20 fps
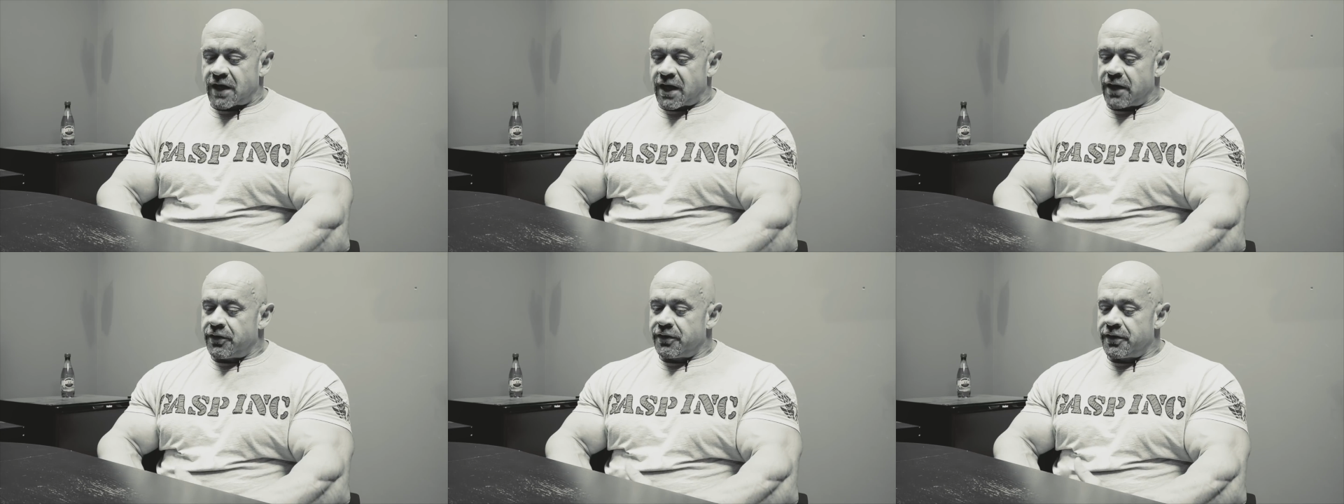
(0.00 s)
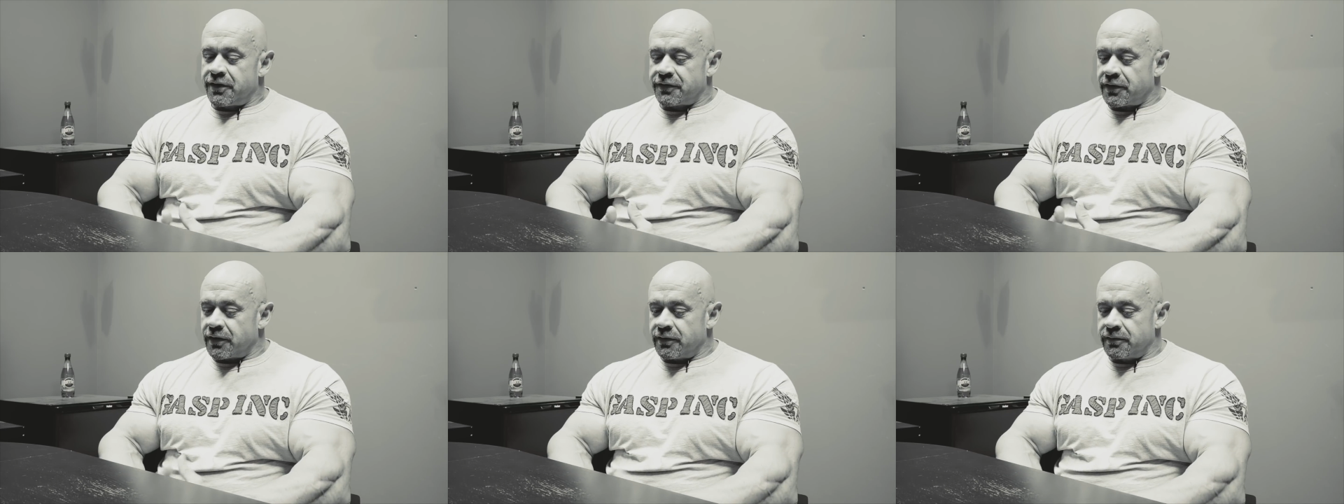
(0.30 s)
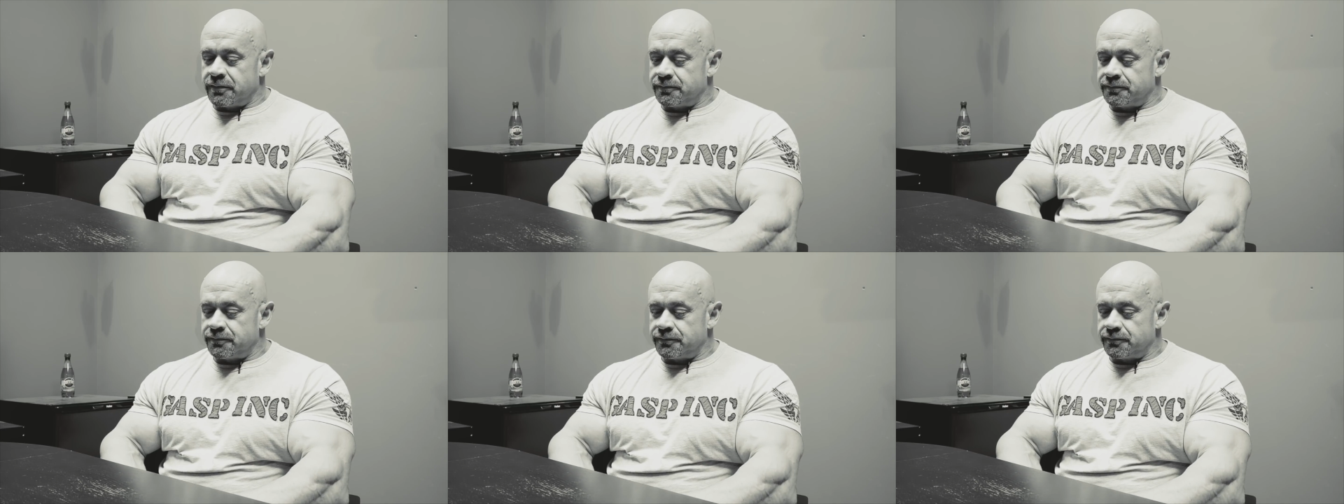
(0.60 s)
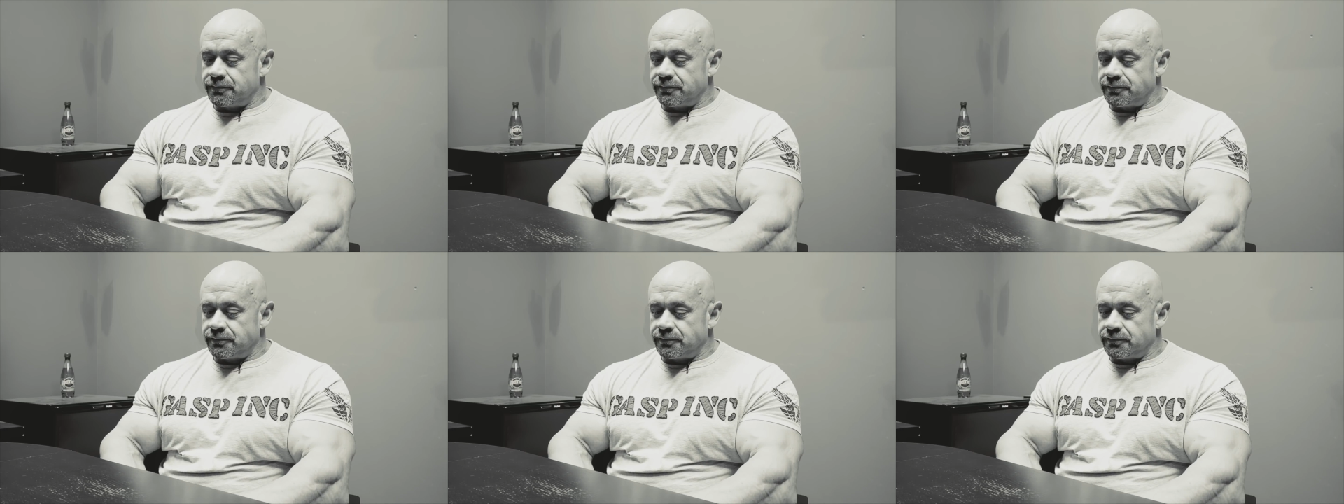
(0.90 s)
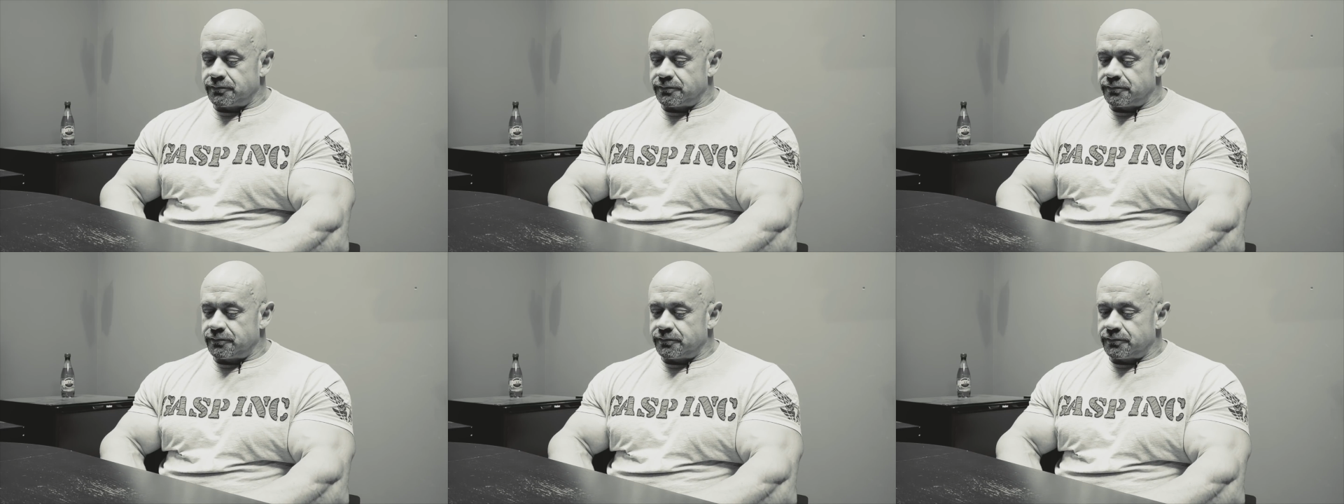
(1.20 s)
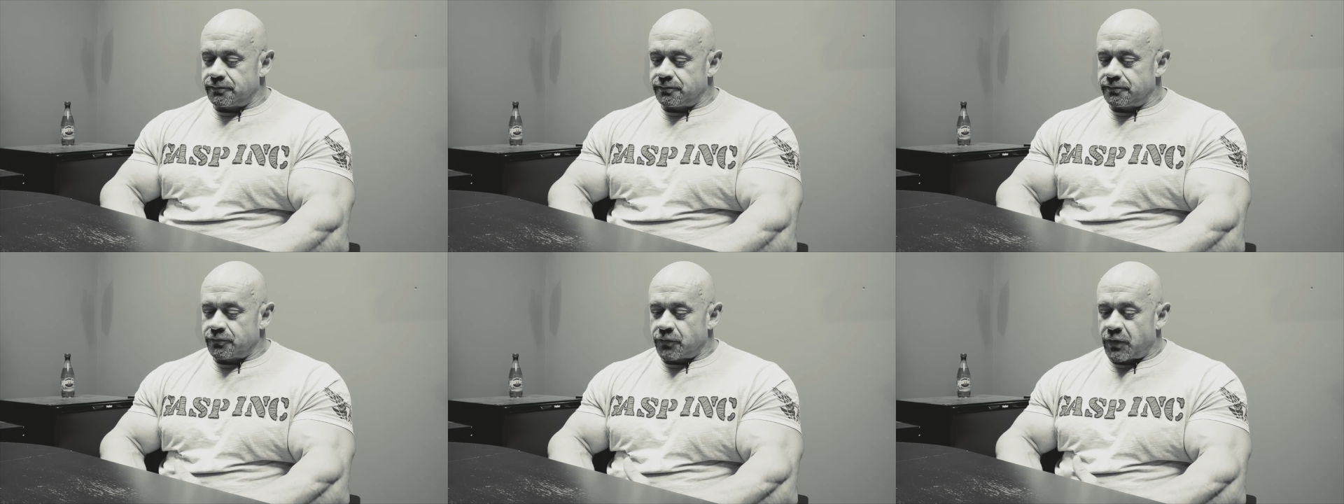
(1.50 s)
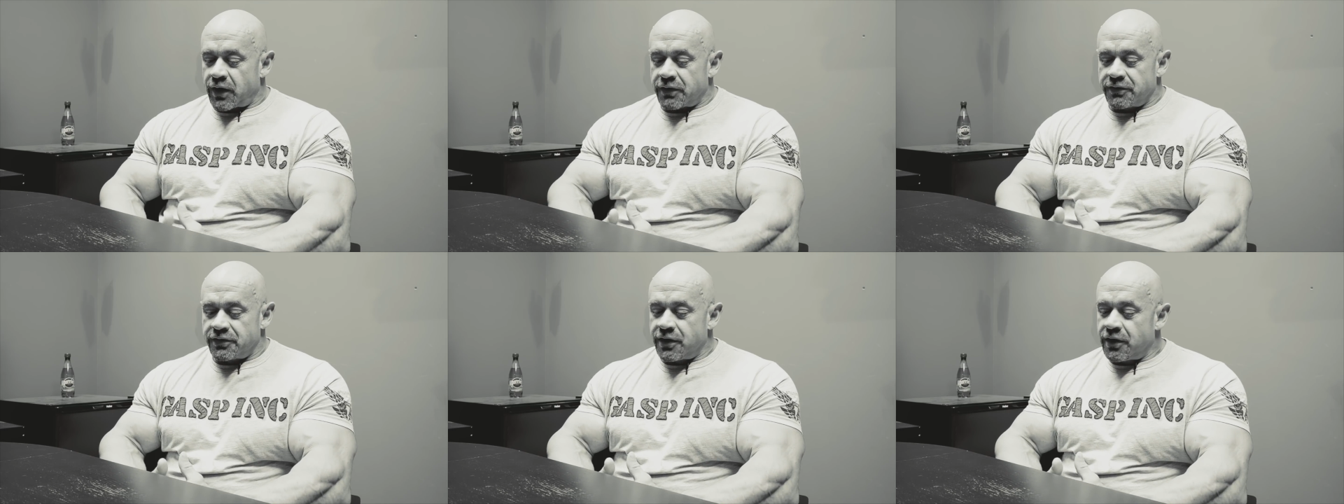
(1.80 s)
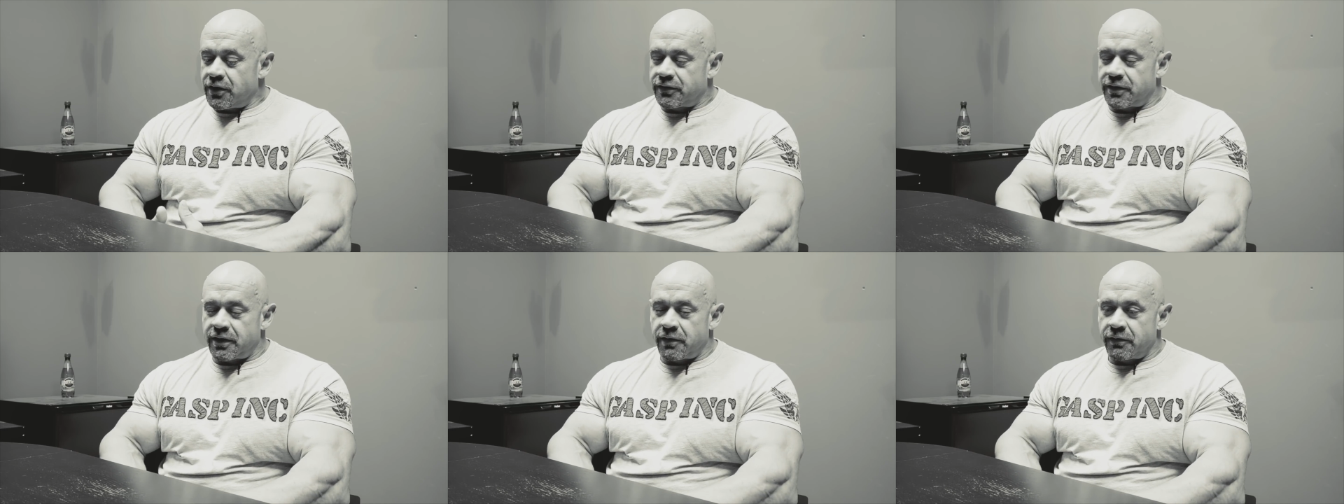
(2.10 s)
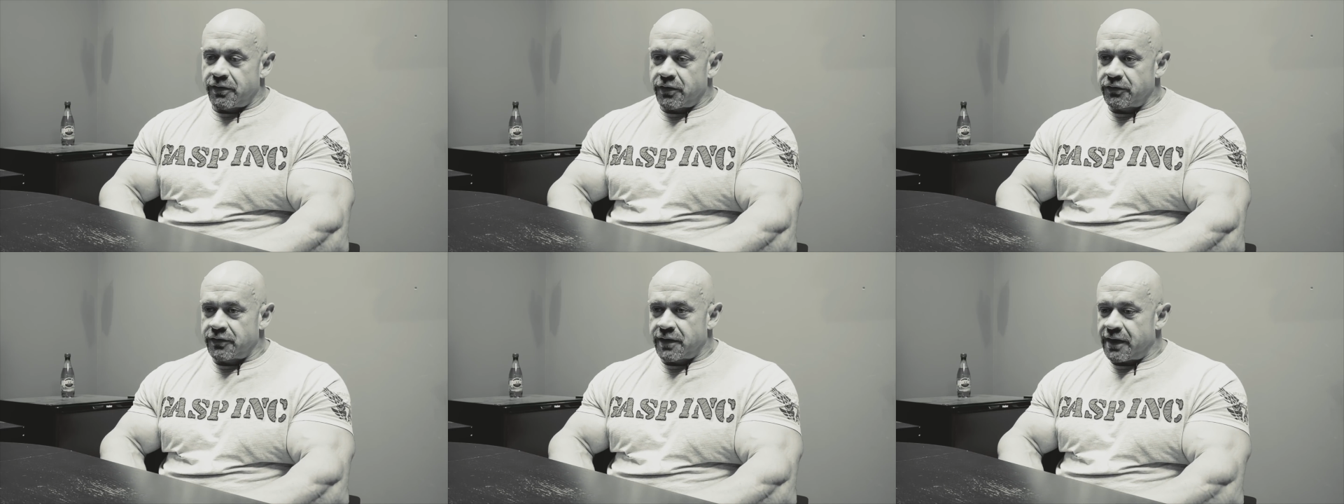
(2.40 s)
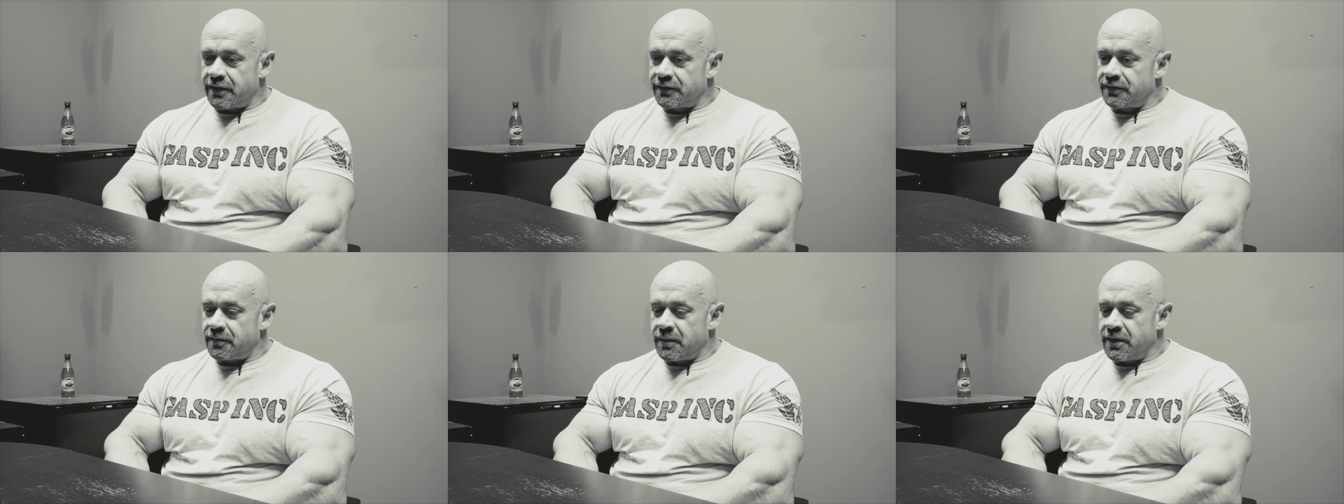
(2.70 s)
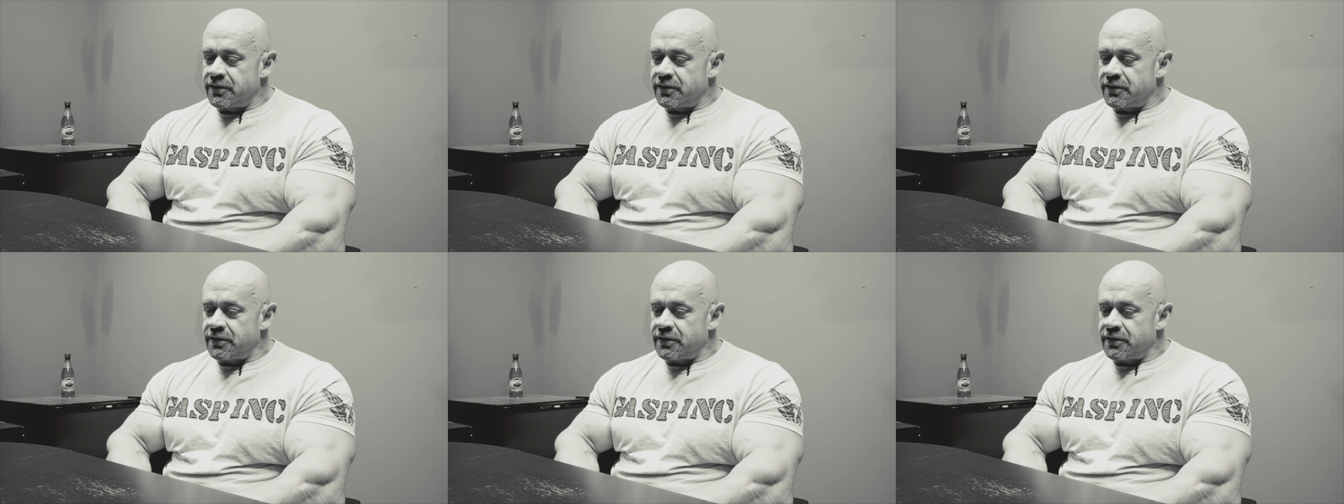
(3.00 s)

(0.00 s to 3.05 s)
I learned as a, when I was young, training with those guys at